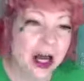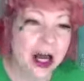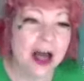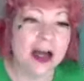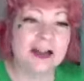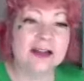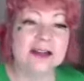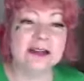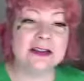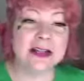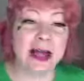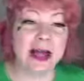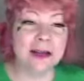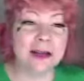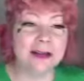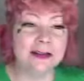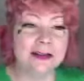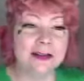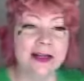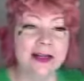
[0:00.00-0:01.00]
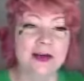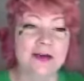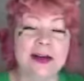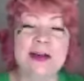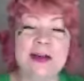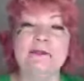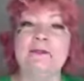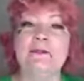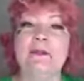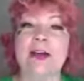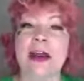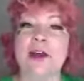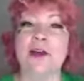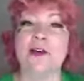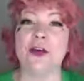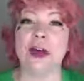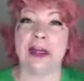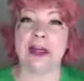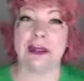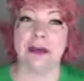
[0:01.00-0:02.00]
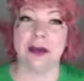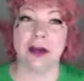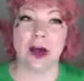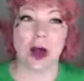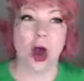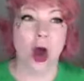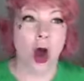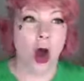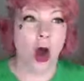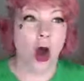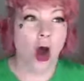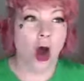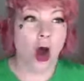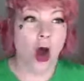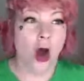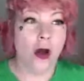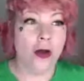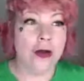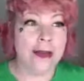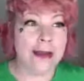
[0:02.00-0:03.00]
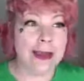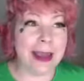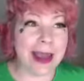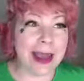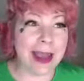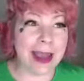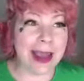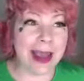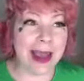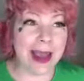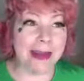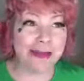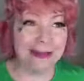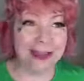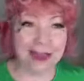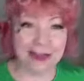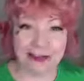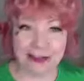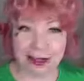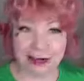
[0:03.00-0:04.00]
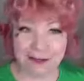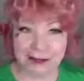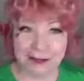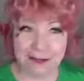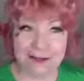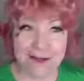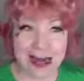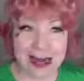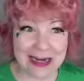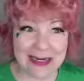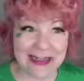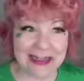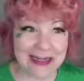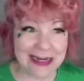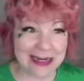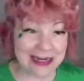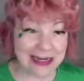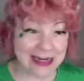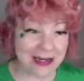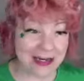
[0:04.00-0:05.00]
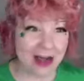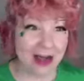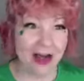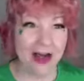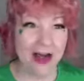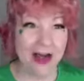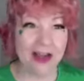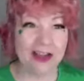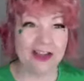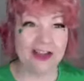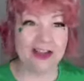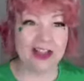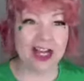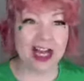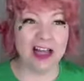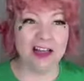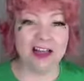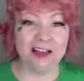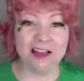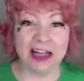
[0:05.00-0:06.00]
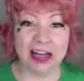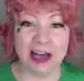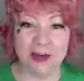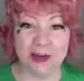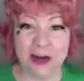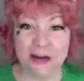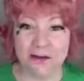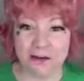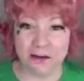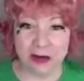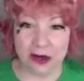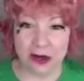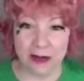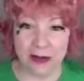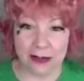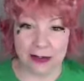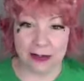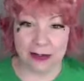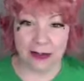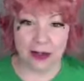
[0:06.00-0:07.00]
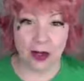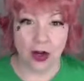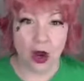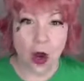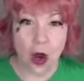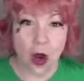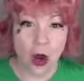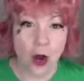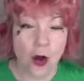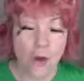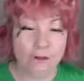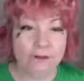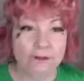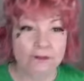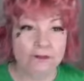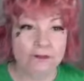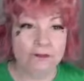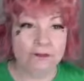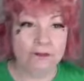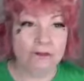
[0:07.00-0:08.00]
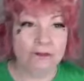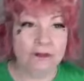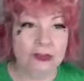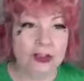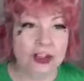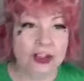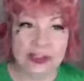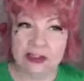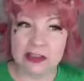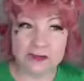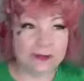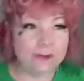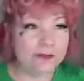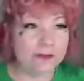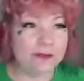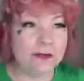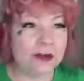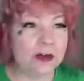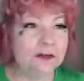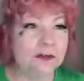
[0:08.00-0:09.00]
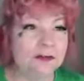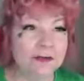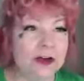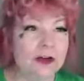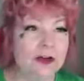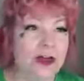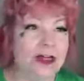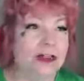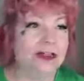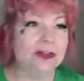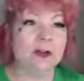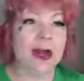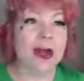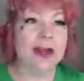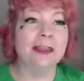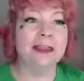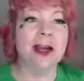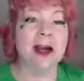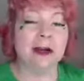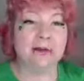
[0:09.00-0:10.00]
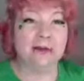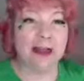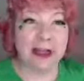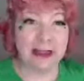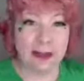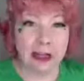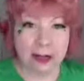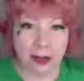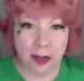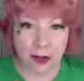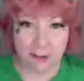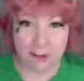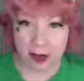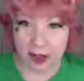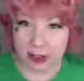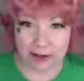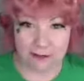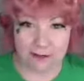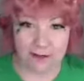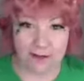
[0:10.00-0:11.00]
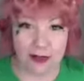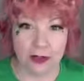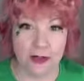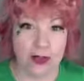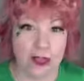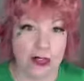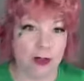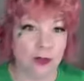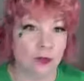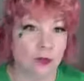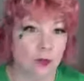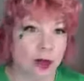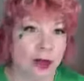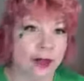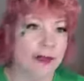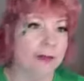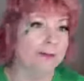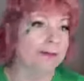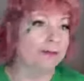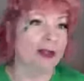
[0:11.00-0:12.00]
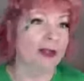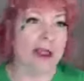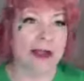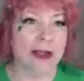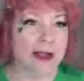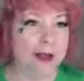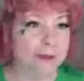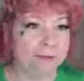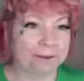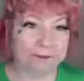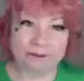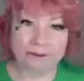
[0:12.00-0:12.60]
a solitary fairy. Yeah, that sounds amazing. A solitary fairy. Just a fairy. So I thought of it like a money fairy, right? Like